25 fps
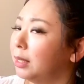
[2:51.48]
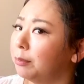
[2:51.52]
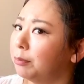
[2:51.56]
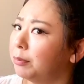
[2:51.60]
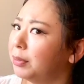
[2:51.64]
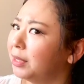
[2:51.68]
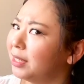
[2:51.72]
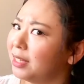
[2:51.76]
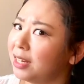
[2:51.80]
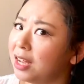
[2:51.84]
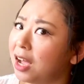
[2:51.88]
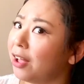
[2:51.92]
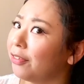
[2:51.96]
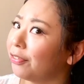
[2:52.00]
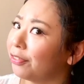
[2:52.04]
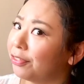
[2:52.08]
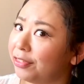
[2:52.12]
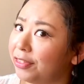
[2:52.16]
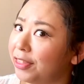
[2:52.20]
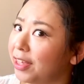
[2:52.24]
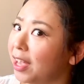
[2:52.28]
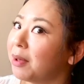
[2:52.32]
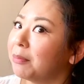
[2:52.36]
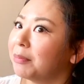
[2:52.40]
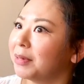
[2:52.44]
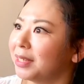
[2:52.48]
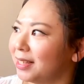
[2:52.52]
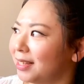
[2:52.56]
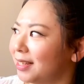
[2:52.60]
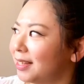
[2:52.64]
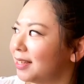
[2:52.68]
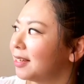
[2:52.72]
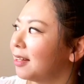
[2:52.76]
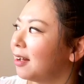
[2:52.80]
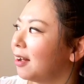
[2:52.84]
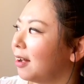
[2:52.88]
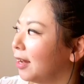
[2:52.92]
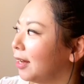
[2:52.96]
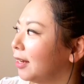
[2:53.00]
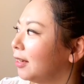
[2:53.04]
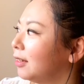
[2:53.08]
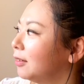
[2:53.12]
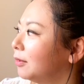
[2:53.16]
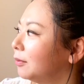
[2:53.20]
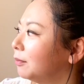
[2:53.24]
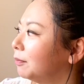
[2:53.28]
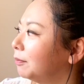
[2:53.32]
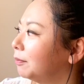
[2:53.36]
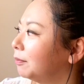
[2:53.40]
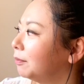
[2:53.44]
but not them inside.
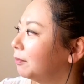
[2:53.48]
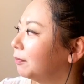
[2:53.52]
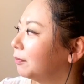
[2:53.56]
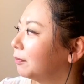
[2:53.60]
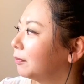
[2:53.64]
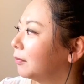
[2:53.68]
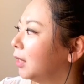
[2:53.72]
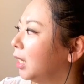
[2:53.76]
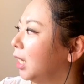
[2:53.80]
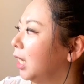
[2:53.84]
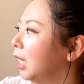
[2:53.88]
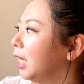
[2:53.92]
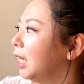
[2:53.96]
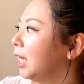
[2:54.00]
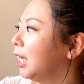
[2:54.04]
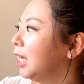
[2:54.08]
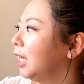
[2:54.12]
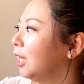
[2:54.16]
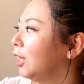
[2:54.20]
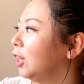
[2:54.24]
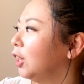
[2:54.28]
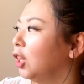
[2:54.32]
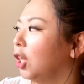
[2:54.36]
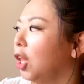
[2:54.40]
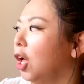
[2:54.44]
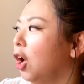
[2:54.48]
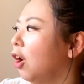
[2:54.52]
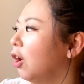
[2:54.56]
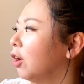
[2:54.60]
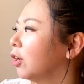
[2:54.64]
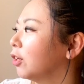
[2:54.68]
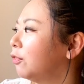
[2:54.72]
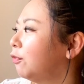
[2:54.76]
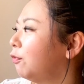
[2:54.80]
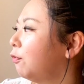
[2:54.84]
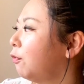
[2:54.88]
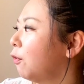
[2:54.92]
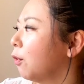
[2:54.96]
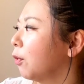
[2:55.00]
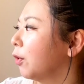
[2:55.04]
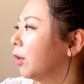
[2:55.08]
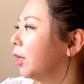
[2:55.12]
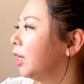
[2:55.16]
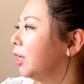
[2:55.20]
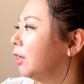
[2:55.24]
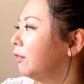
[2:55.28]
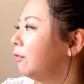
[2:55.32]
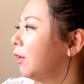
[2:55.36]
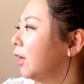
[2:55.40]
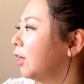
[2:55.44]
He longed for an
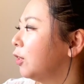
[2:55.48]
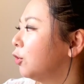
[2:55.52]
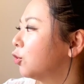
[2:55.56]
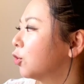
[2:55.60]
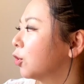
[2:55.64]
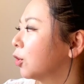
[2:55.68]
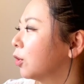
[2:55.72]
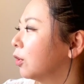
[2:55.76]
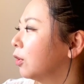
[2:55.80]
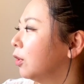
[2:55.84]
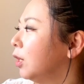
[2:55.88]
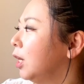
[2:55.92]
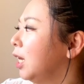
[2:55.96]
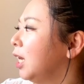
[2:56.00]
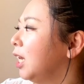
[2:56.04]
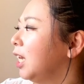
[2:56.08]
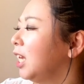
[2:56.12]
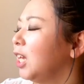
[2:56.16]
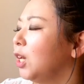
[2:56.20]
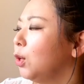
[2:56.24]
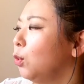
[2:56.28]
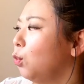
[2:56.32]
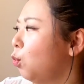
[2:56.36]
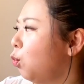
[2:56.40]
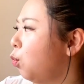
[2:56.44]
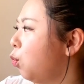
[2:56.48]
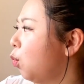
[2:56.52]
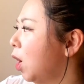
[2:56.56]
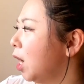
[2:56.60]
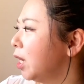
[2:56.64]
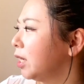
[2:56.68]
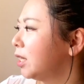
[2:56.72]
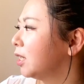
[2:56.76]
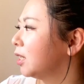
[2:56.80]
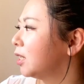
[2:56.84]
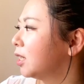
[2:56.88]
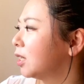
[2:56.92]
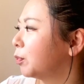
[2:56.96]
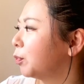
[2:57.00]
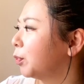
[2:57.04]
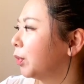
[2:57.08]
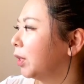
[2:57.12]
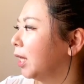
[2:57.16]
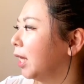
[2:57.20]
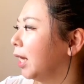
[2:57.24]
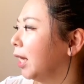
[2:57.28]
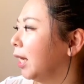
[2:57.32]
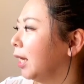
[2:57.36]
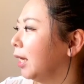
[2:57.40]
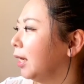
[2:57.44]
adventure. He wanted to
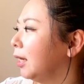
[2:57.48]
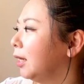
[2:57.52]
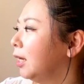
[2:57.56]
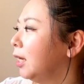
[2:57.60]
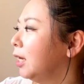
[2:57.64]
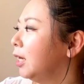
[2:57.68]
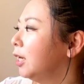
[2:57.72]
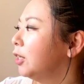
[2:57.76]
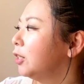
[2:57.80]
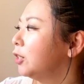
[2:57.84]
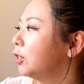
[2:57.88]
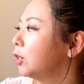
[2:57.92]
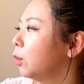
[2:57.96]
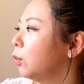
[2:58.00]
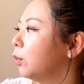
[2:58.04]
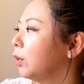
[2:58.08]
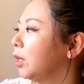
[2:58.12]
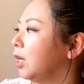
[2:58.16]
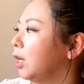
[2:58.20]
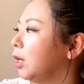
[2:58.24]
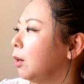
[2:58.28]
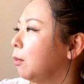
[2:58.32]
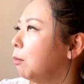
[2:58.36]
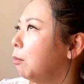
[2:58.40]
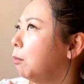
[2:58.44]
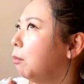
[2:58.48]
play, so he